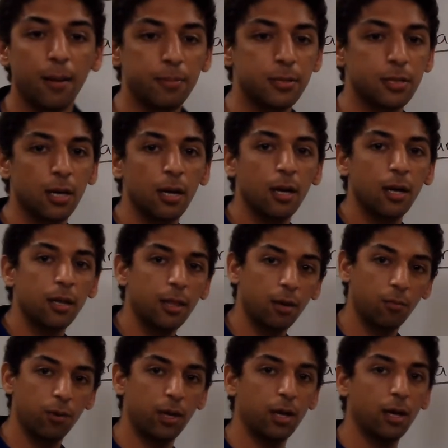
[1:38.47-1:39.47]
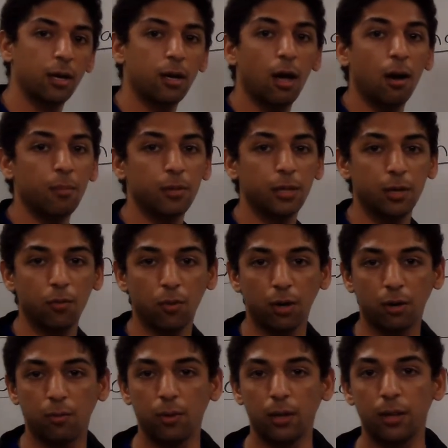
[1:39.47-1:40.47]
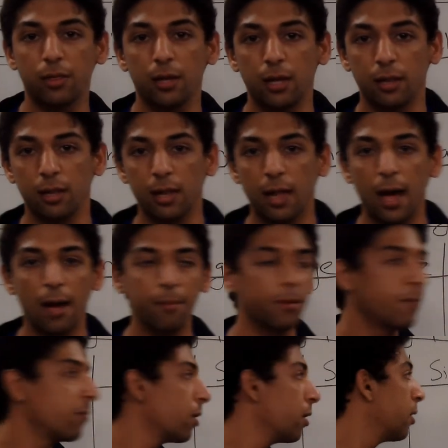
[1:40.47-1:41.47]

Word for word: types that we commonly work with in the lab.